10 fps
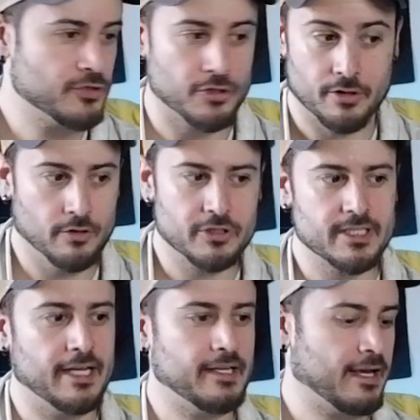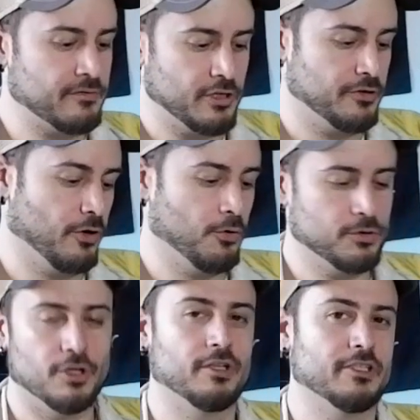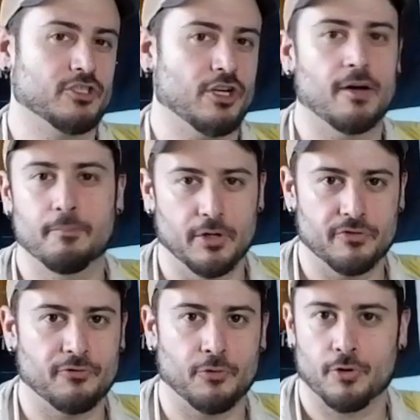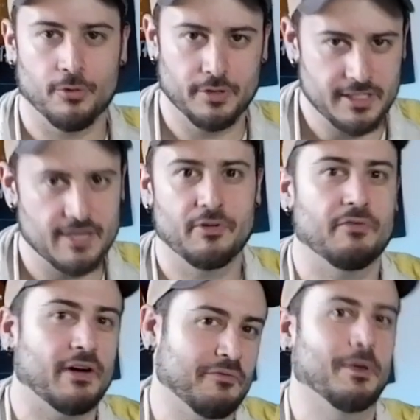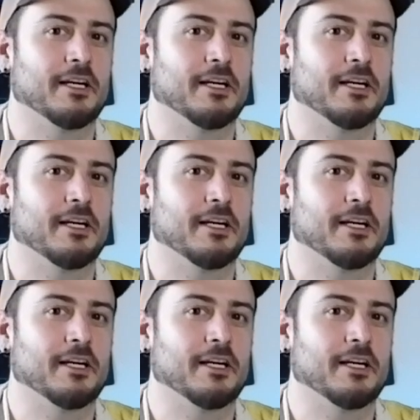so it looks like I've done the whole tolex job, but for only 75